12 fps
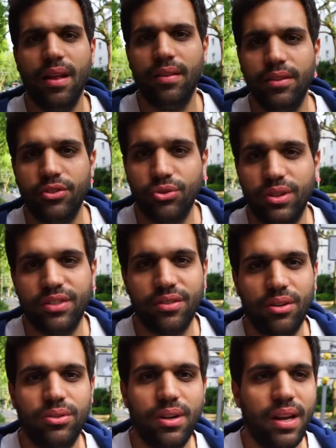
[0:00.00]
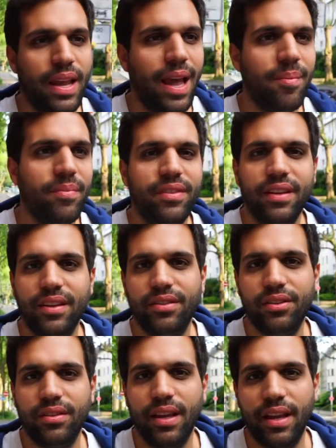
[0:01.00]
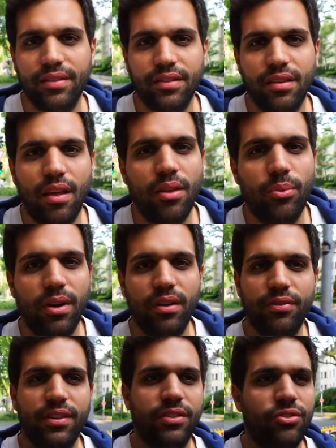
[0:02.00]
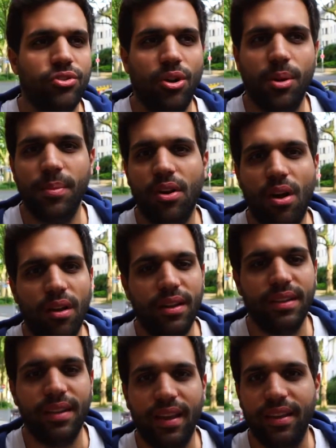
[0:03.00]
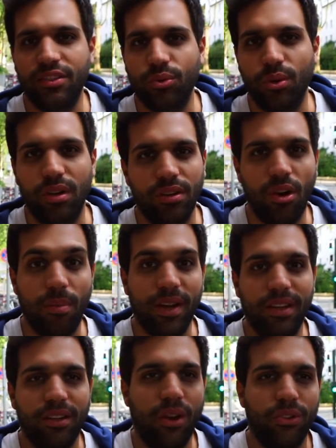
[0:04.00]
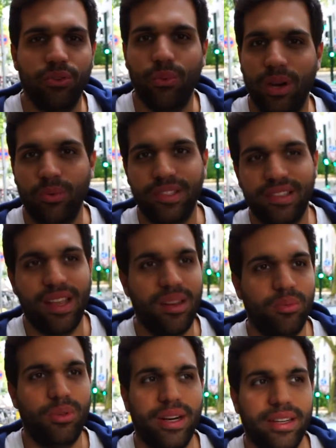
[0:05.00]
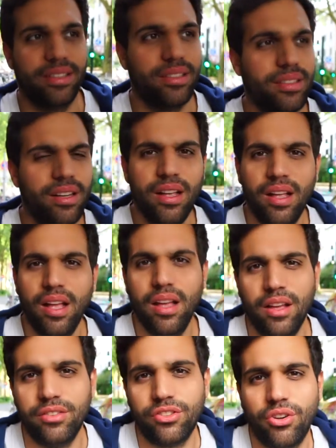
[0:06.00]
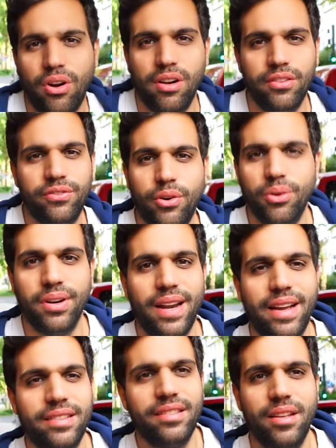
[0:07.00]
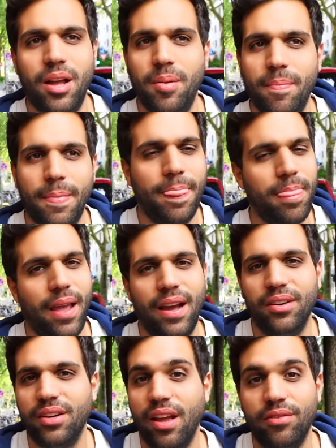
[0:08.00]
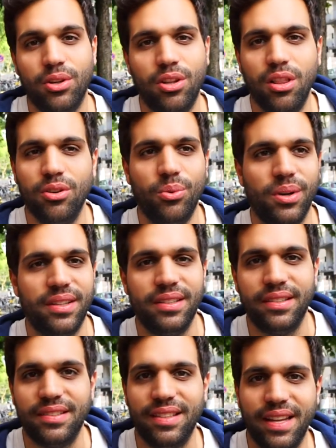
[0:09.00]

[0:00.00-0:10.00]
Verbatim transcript: The streets are really empty. Today is another one of these German holidays where nobody knows why we celebrate it. It's called Fronleichnam. I don't have a clue what it is in